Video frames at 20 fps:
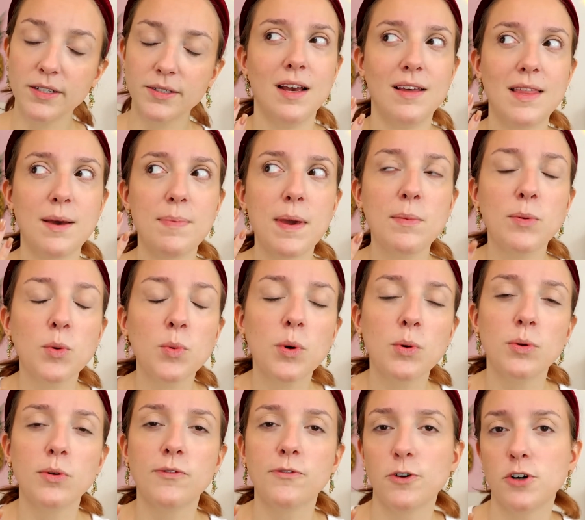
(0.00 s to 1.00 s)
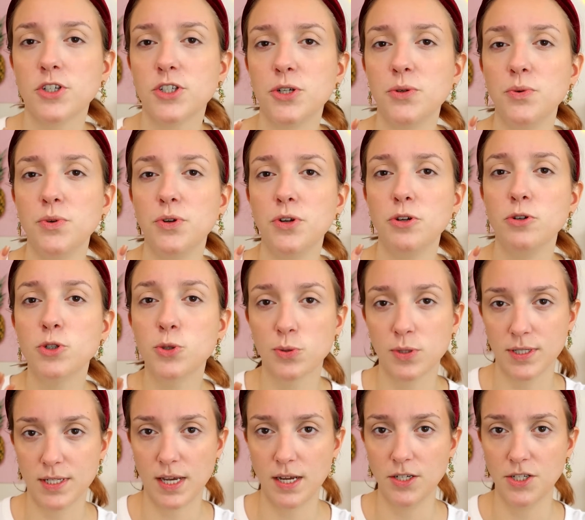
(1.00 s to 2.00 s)
And then people will refer to
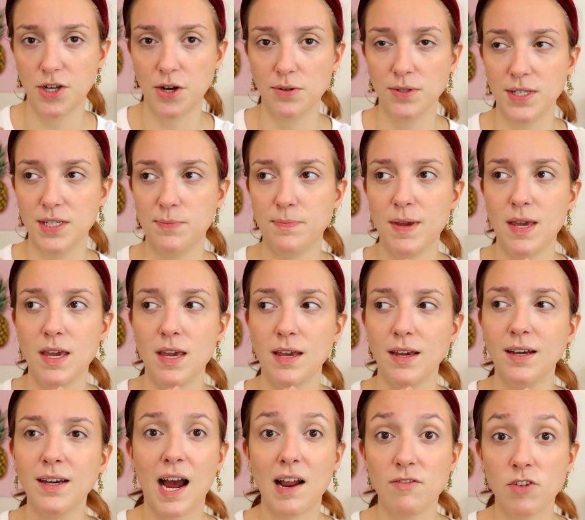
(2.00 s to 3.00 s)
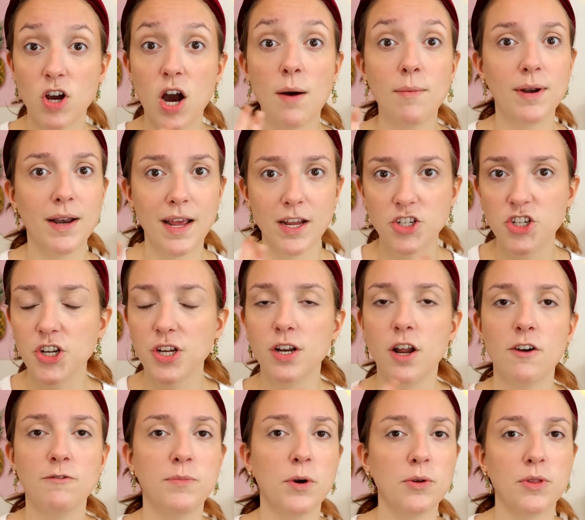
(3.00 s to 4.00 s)
neutral skin tones as being kind of a combination
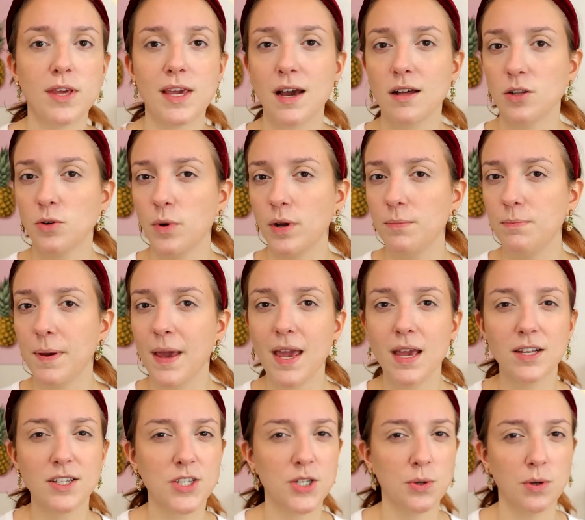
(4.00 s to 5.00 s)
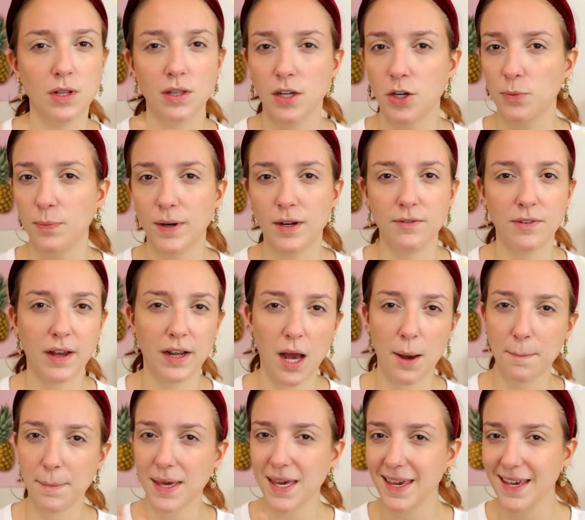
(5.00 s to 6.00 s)
of both yellow and pink, so a little bit of like
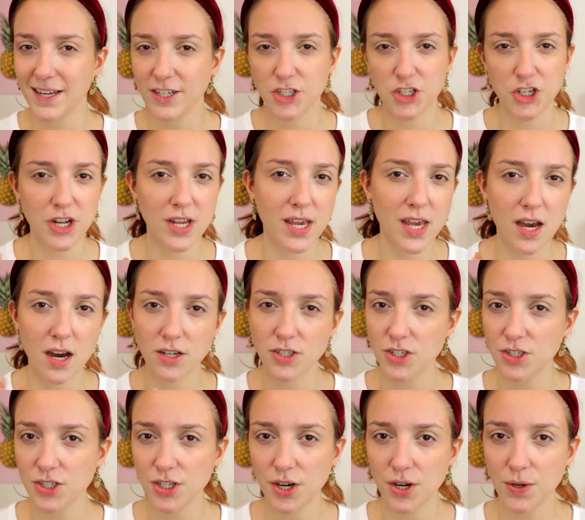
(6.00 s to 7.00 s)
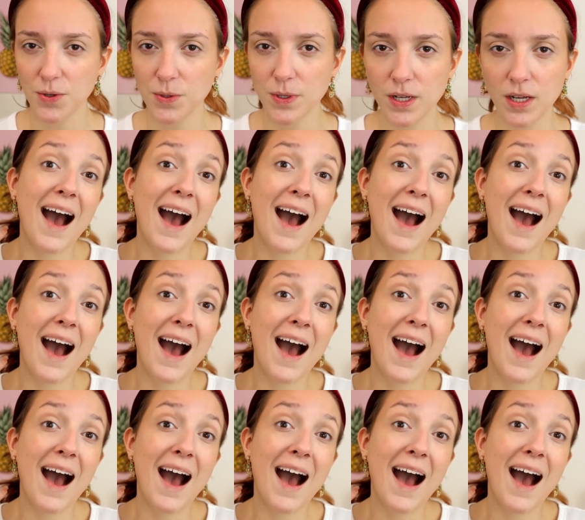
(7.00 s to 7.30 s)
a peachy undertone.